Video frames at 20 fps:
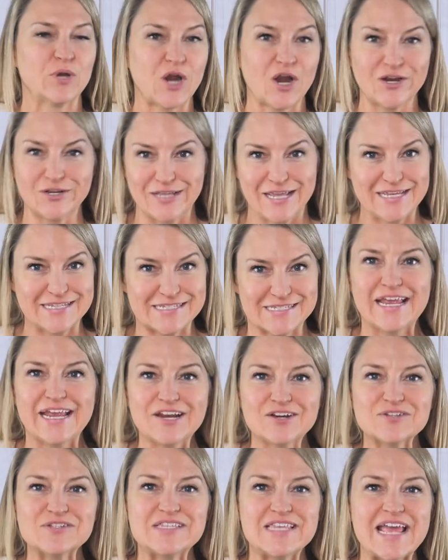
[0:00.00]
Regardless,
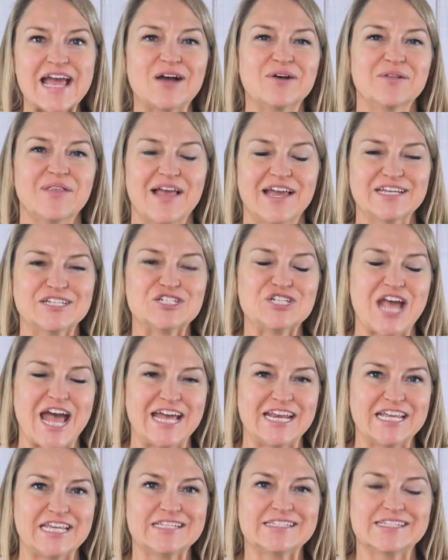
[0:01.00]
here's the outline
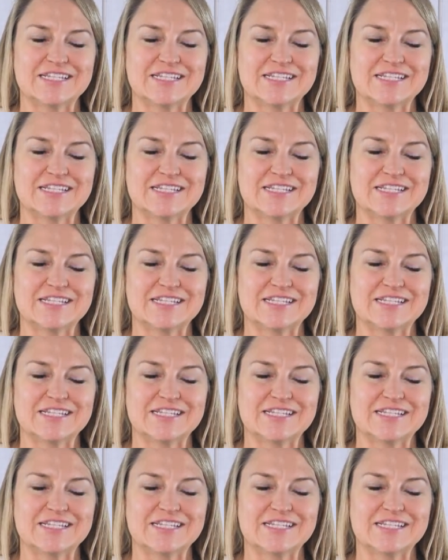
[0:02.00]
Chatty